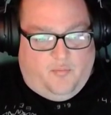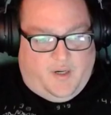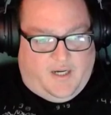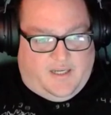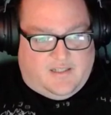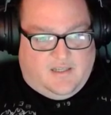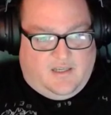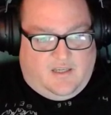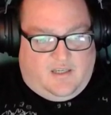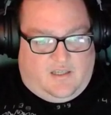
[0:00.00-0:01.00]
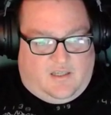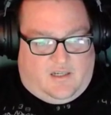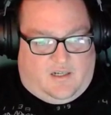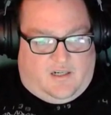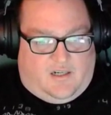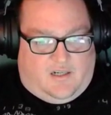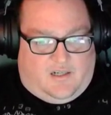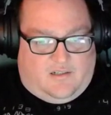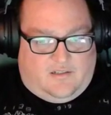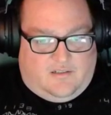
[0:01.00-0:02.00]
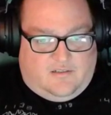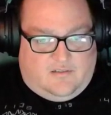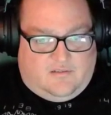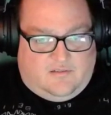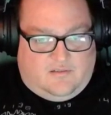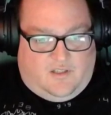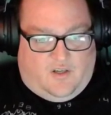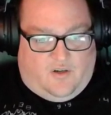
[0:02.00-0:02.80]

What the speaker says: But you